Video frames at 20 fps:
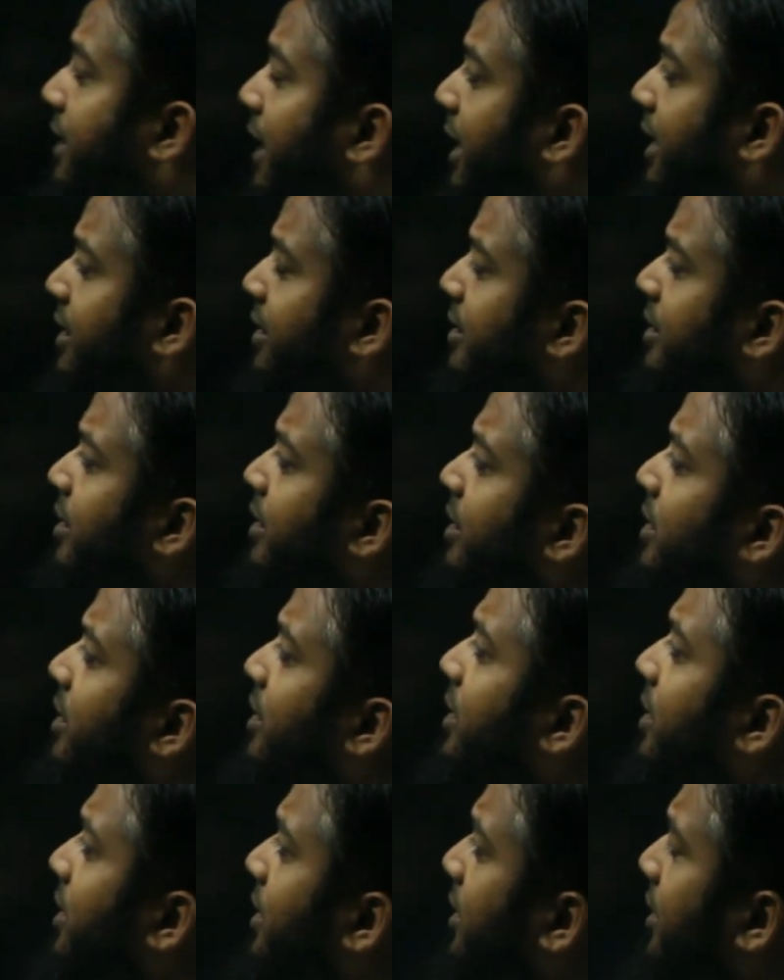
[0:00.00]
then
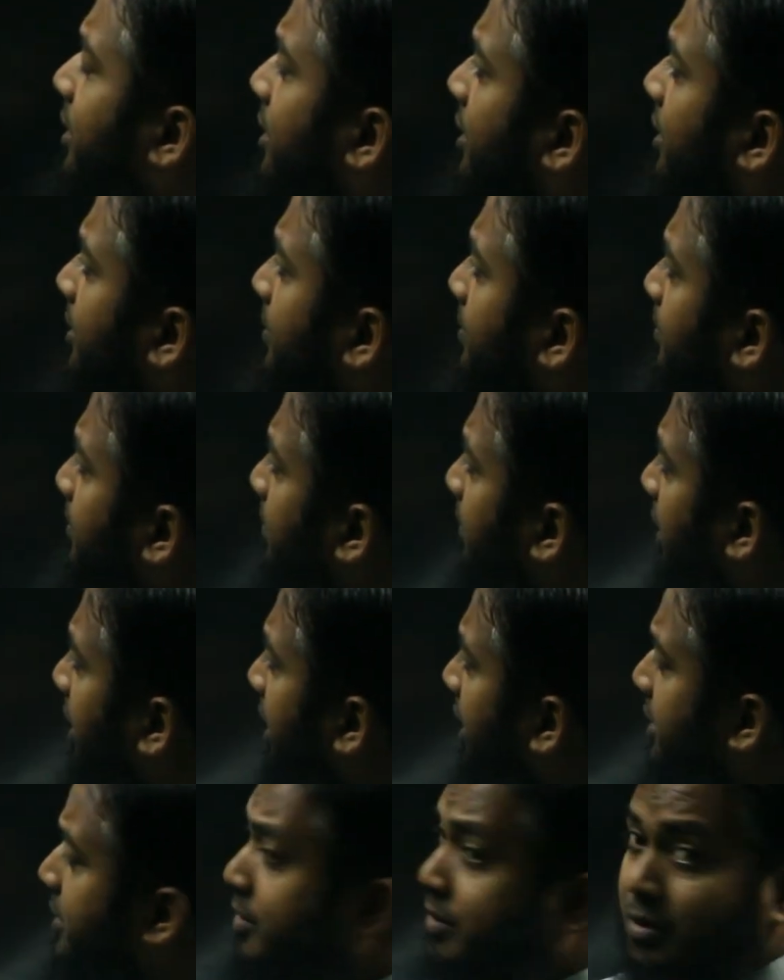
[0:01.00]

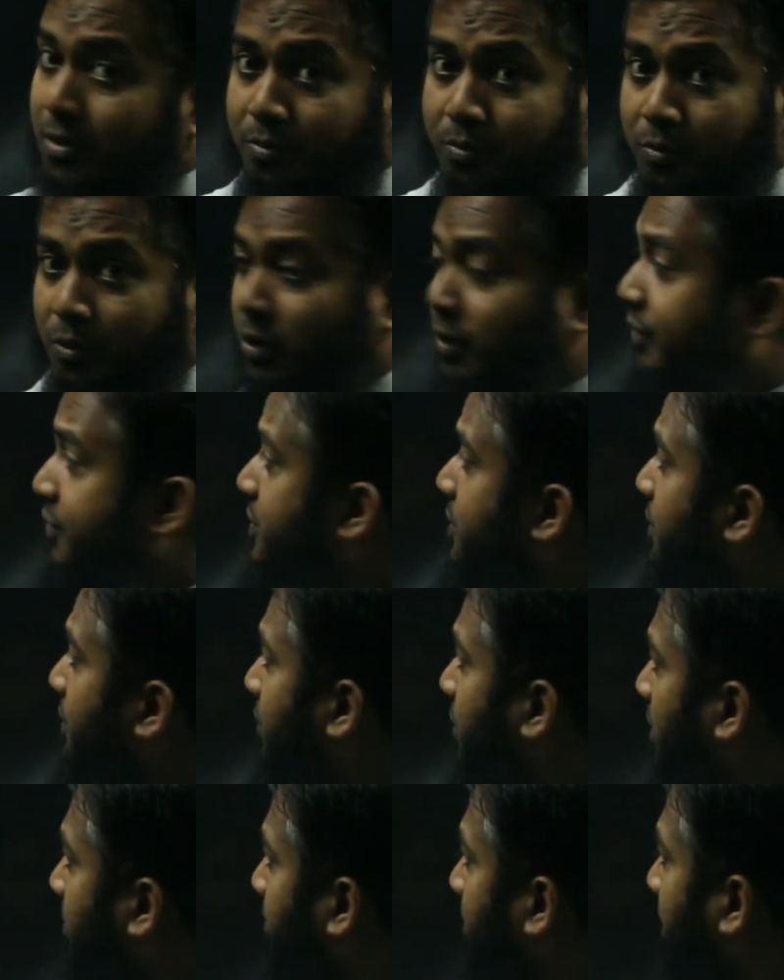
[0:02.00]
it moves
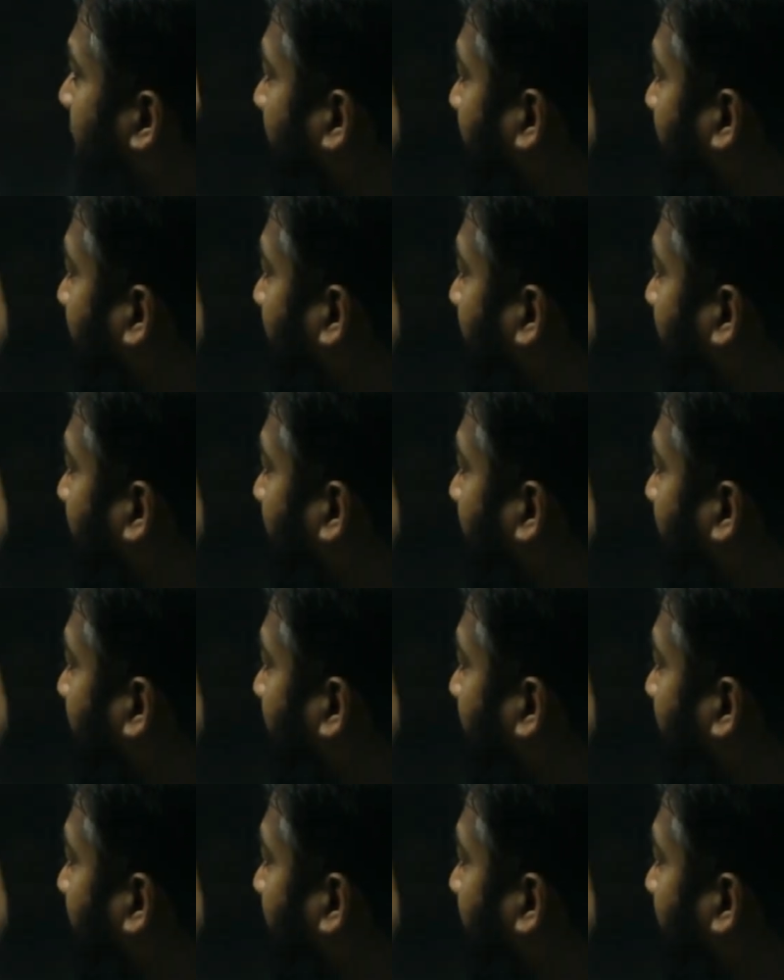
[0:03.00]
from the